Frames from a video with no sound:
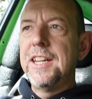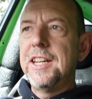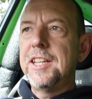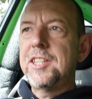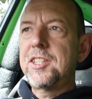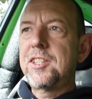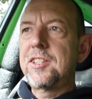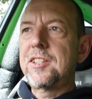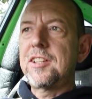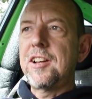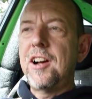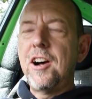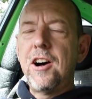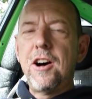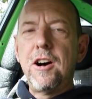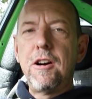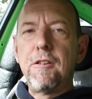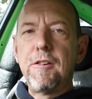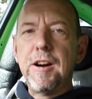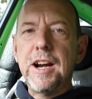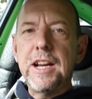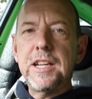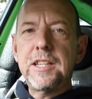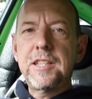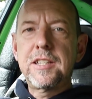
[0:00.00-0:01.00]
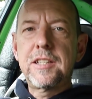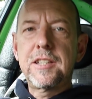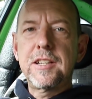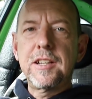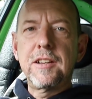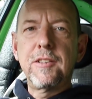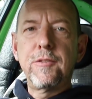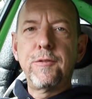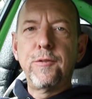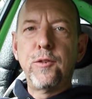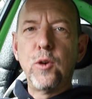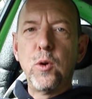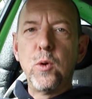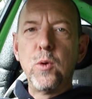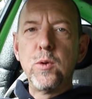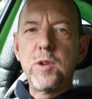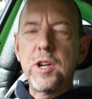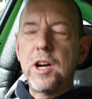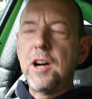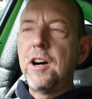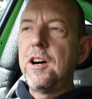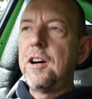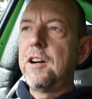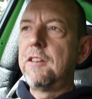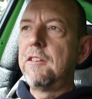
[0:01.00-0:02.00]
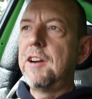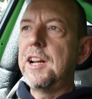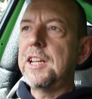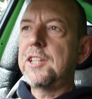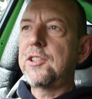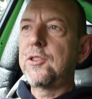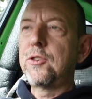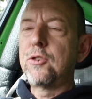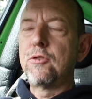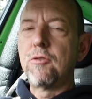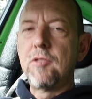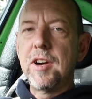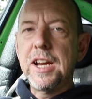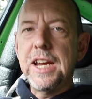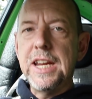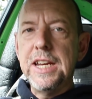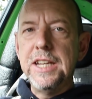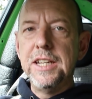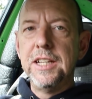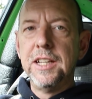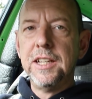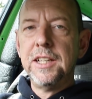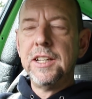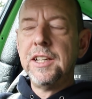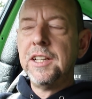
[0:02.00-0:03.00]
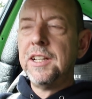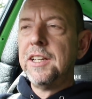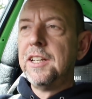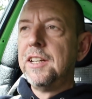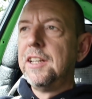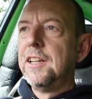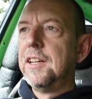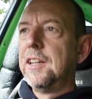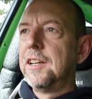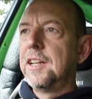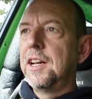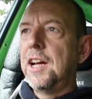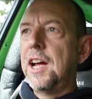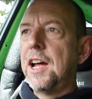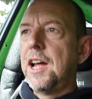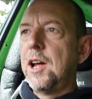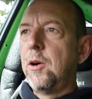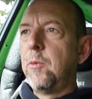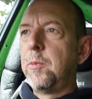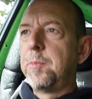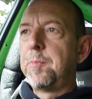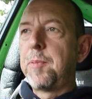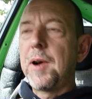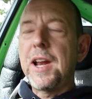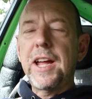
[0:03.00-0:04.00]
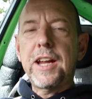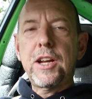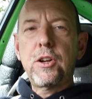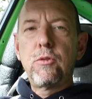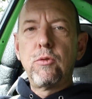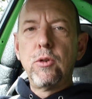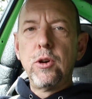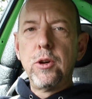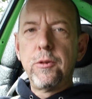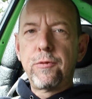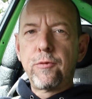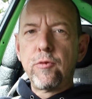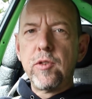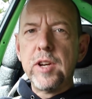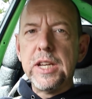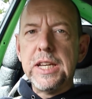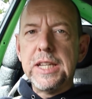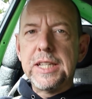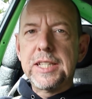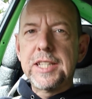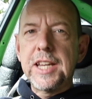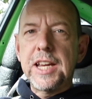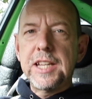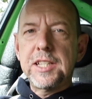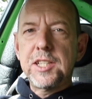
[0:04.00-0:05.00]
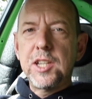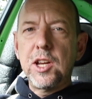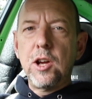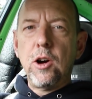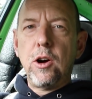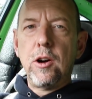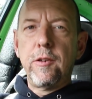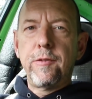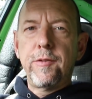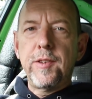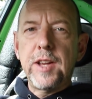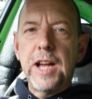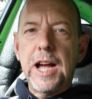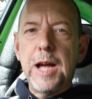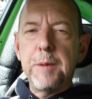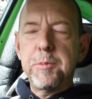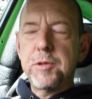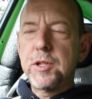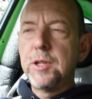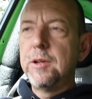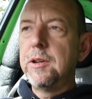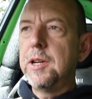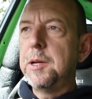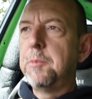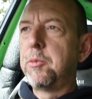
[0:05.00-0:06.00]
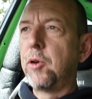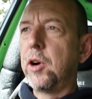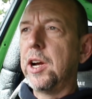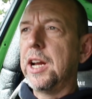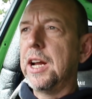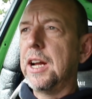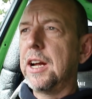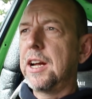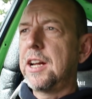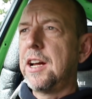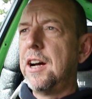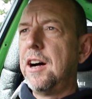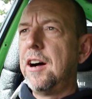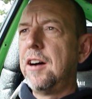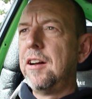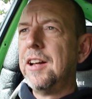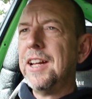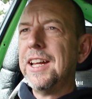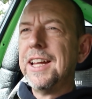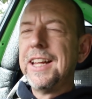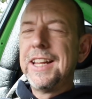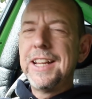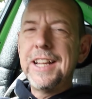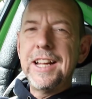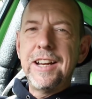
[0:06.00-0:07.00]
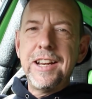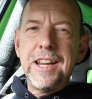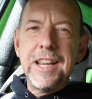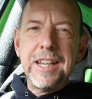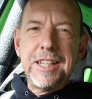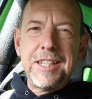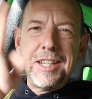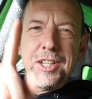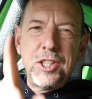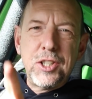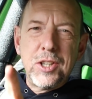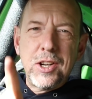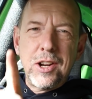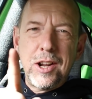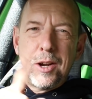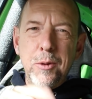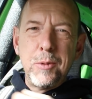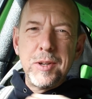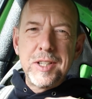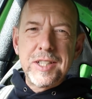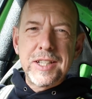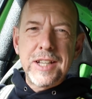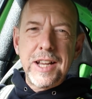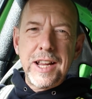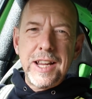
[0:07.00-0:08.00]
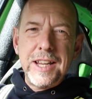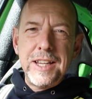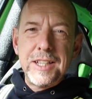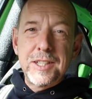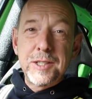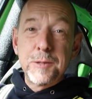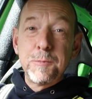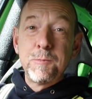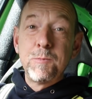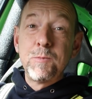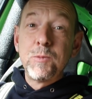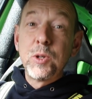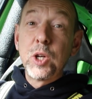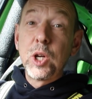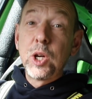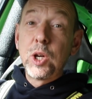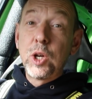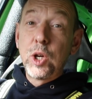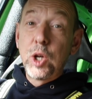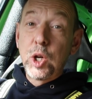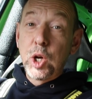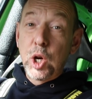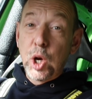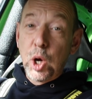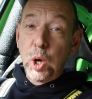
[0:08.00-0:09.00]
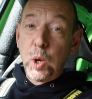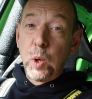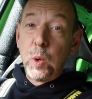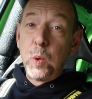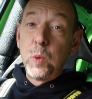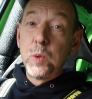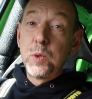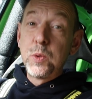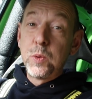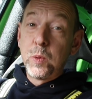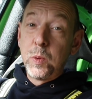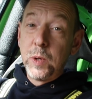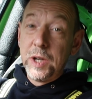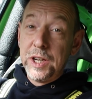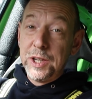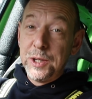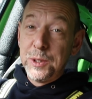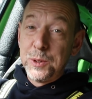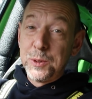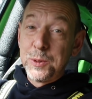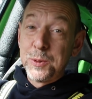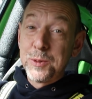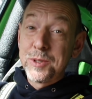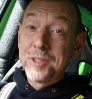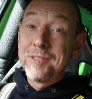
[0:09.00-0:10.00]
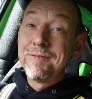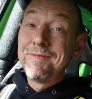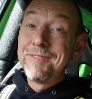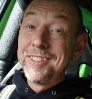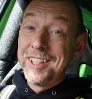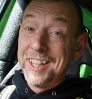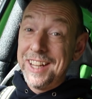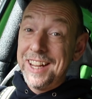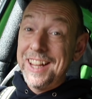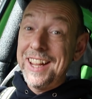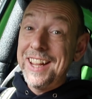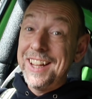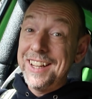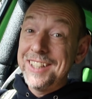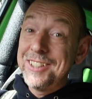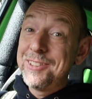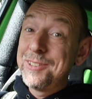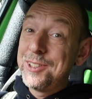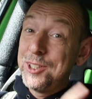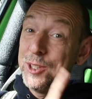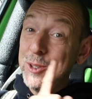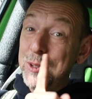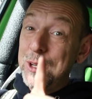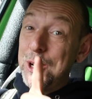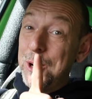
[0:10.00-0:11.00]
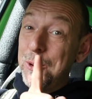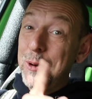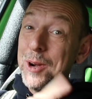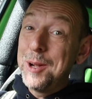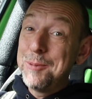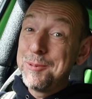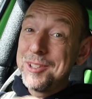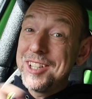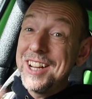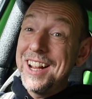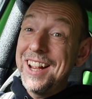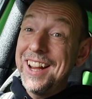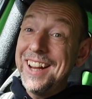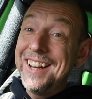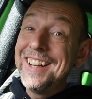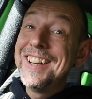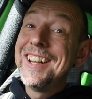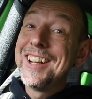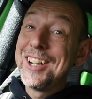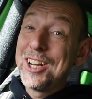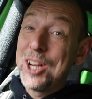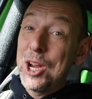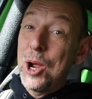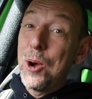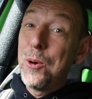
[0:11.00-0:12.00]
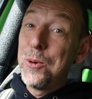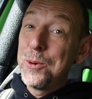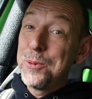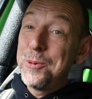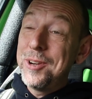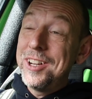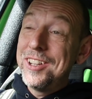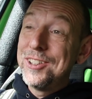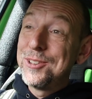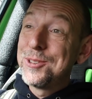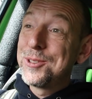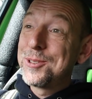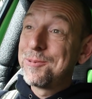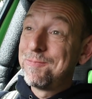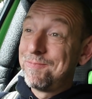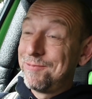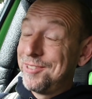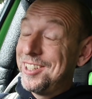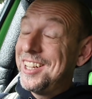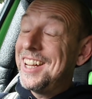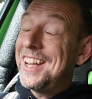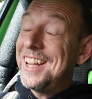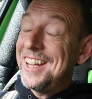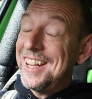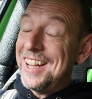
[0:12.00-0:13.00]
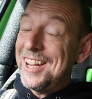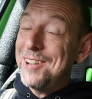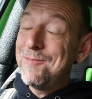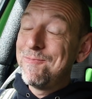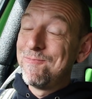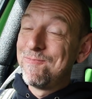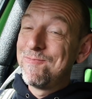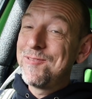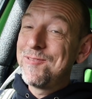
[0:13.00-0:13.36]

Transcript: this Ford RS green. Black roof really sets it off. Absolutely brilliant car. The only addition I would say is Gold wheels. Yeah, you know what I'm saying. Gold wheels. Yeah.